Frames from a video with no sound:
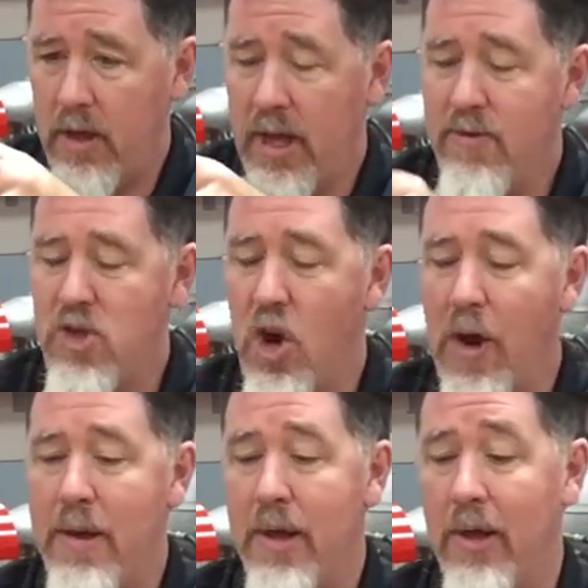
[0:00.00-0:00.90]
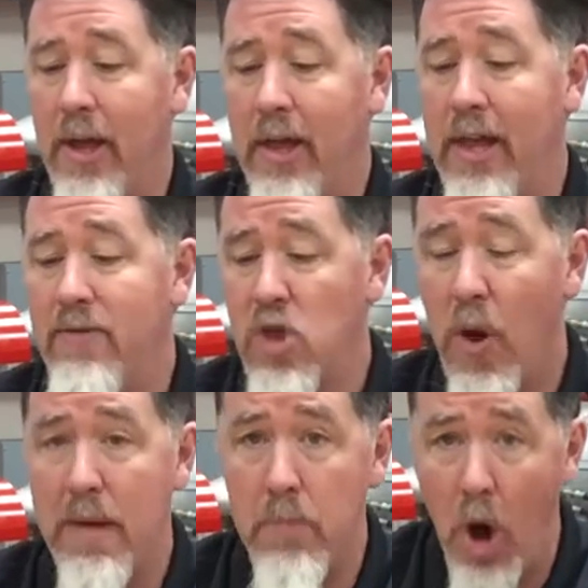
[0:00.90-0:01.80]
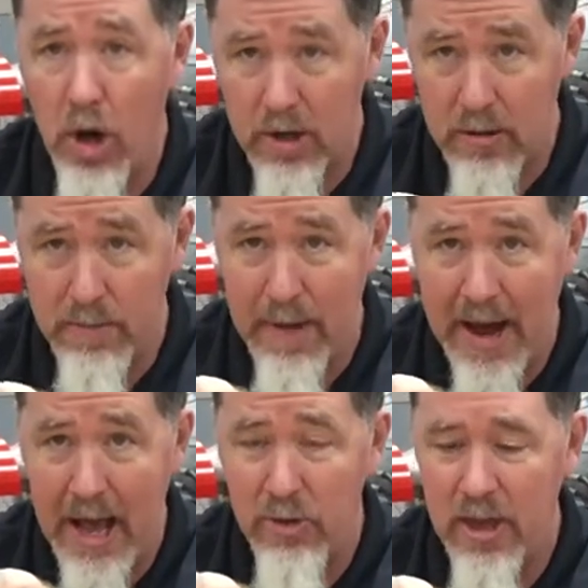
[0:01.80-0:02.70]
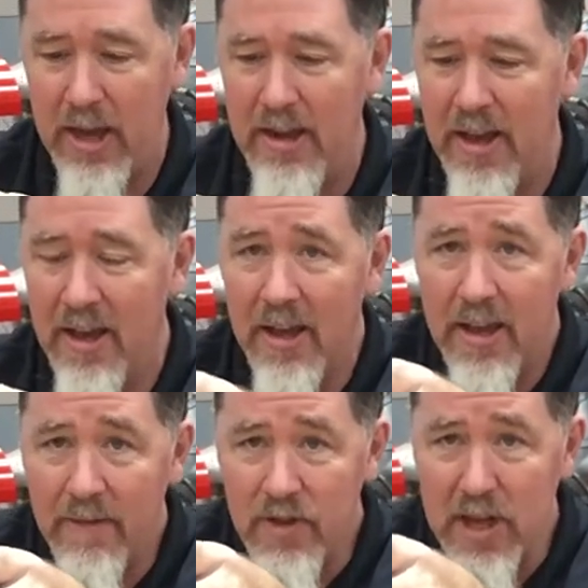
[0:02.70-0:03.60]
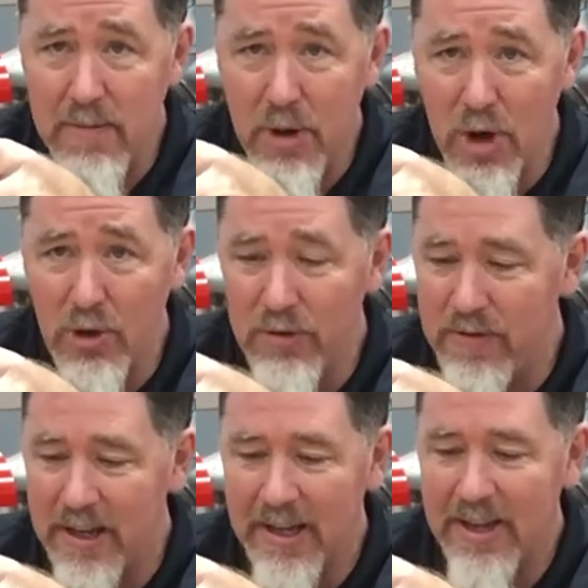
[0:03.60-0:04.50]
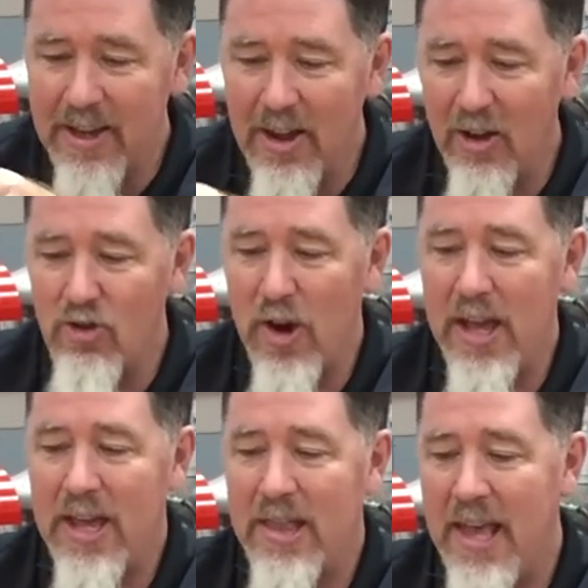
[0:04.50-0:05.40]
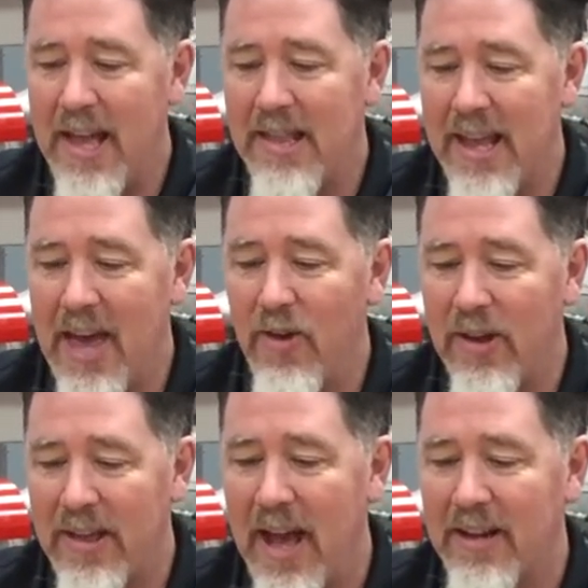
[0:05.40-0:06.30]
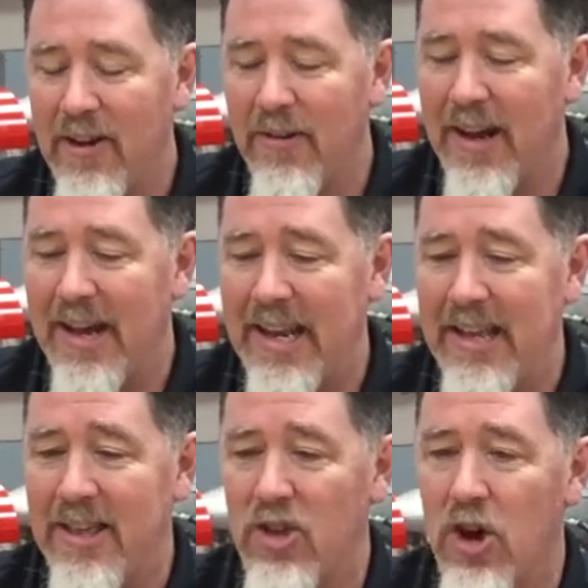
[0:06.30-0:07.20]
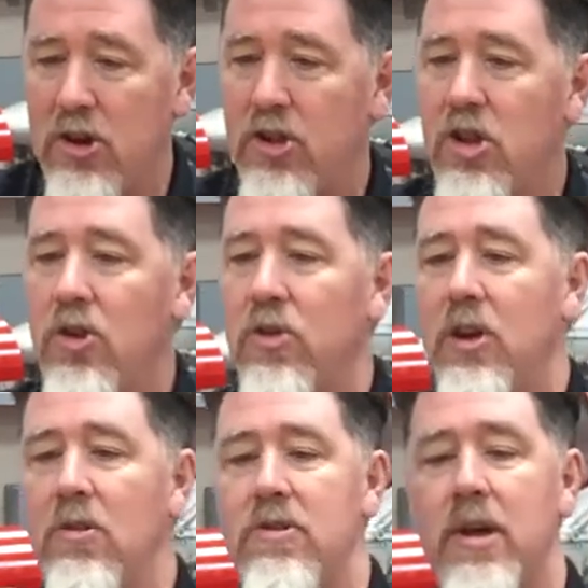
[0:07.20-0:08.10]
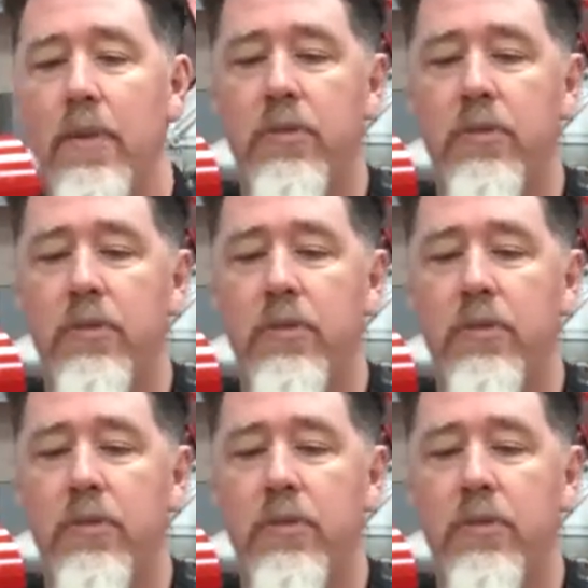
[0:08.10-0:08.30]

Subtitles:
even though I marked my housing, if this moved, you know, trying to get that together exactly right is hard to do. There's